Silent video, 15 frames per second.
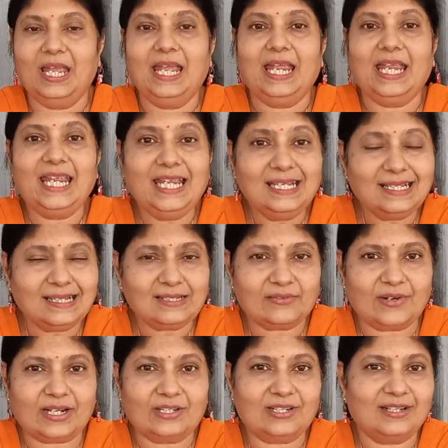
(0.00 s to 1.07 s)
is a
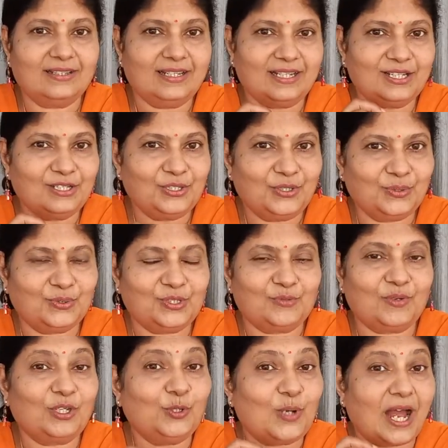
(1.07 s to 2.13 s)
structure that is used
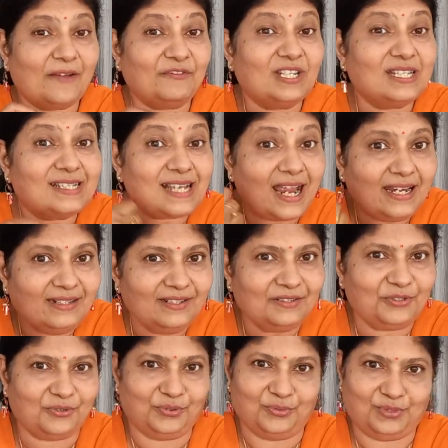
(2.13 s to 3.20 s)
when you have decided
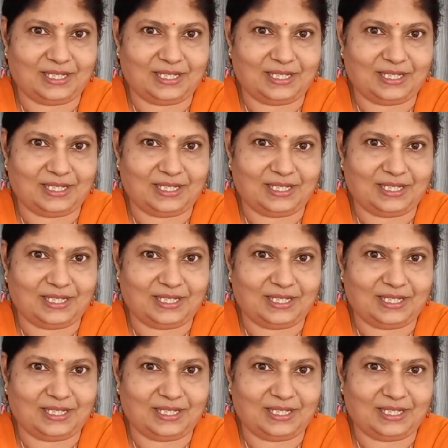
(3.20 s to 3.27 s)
to do